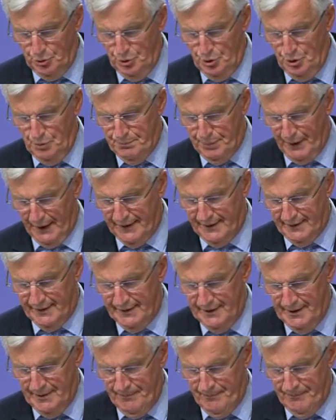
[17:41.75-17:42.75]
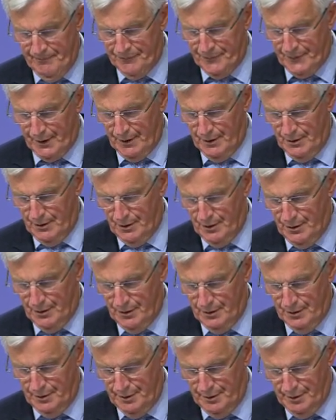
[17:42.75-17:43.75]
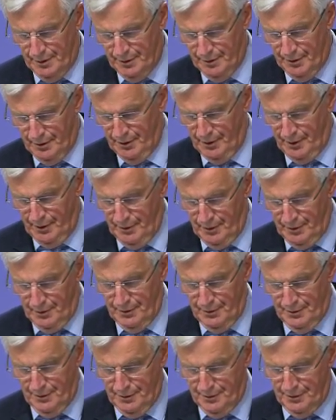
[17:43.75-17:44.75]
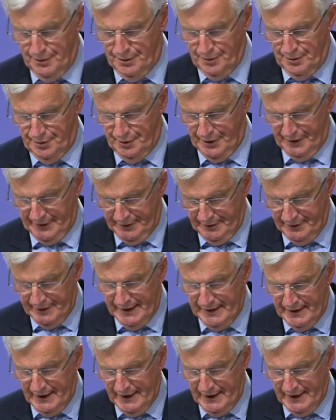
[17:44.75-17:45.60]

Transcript: already ratified withdrawal agreement and to respect to